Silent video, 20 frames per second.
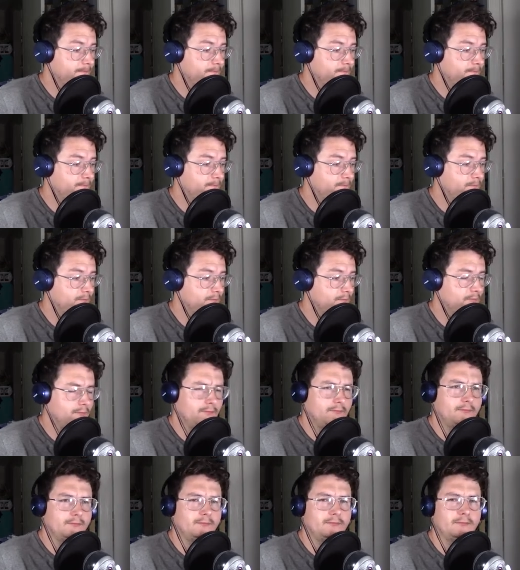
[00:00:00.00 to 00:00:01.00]

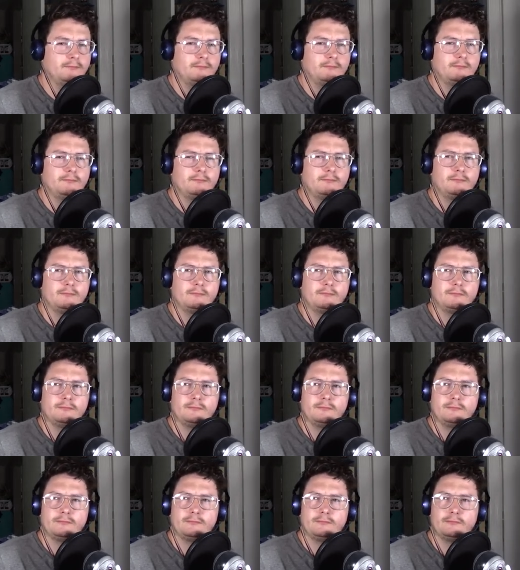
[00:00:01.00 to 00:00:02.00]

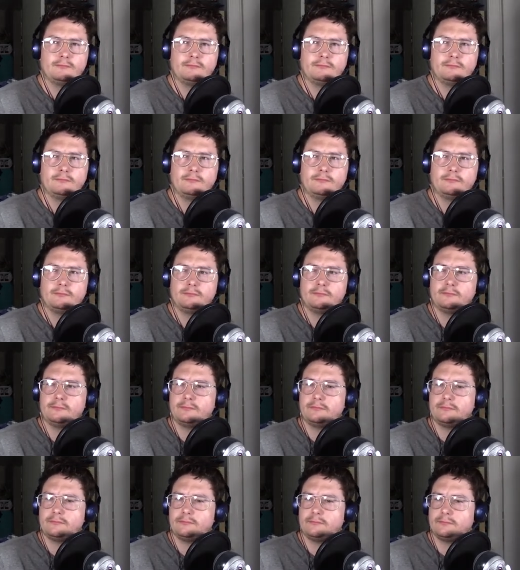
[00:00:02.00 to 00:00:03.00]

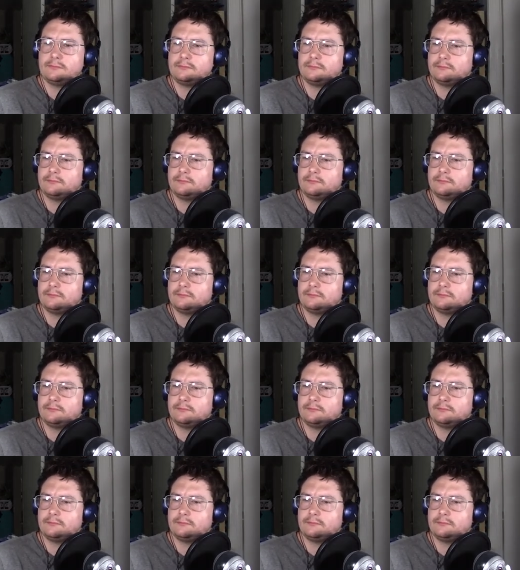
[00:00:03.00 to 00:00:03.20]
No one is speaking in this clip.